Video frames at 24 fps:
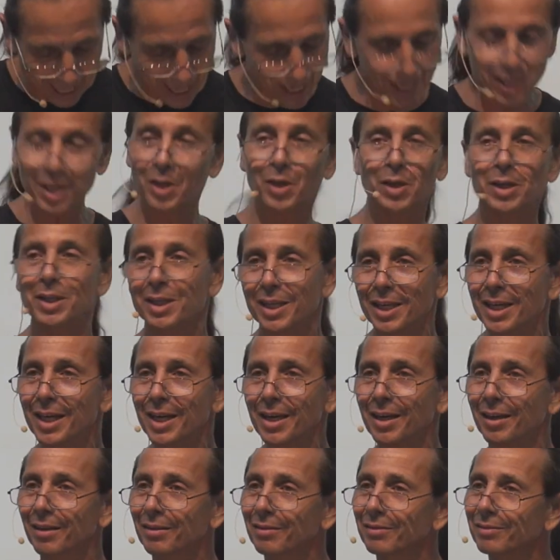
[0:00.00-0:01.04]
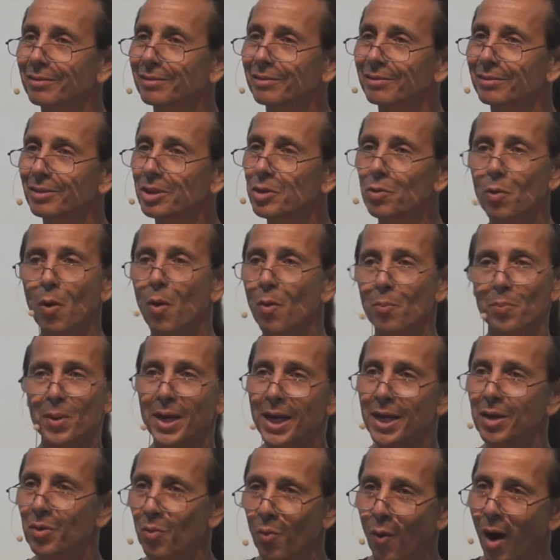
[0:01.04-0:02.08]
any good thing. You won't
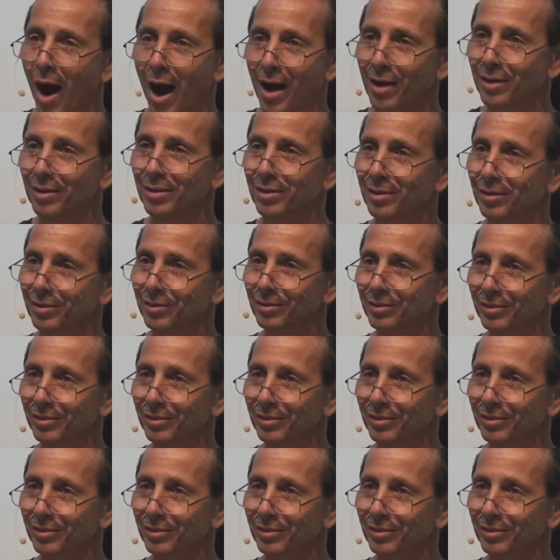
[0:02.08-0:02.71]
be in want.